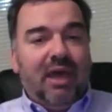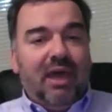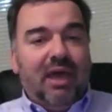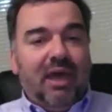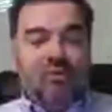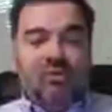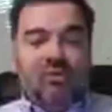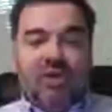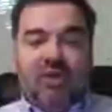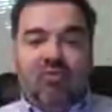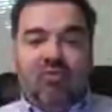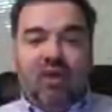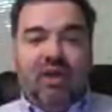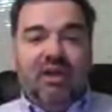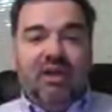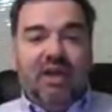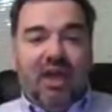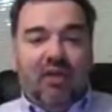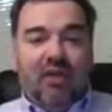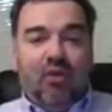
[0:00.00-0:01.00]
But I will say
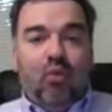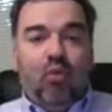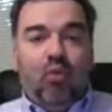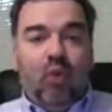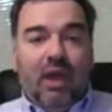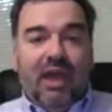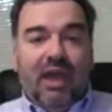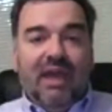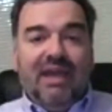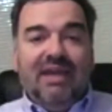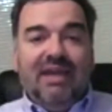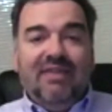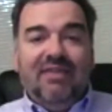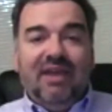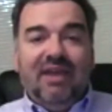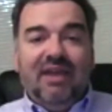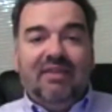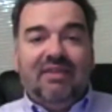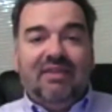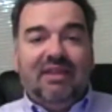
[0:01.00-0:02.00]
right now, the
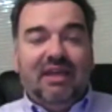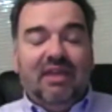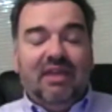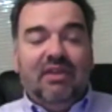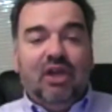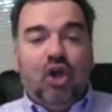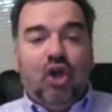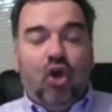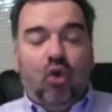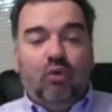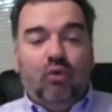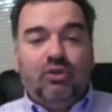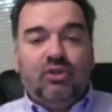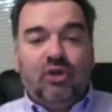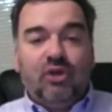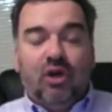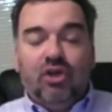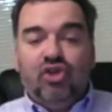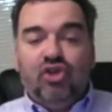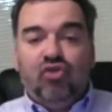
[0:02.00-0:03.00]
way that the, the
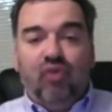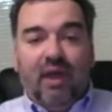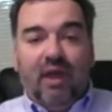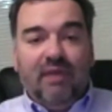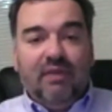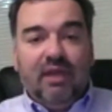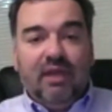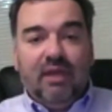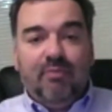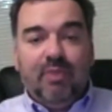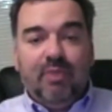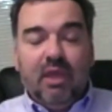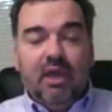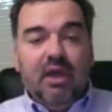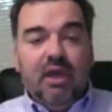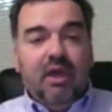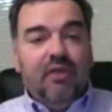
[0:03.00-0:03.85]
Colts are trending,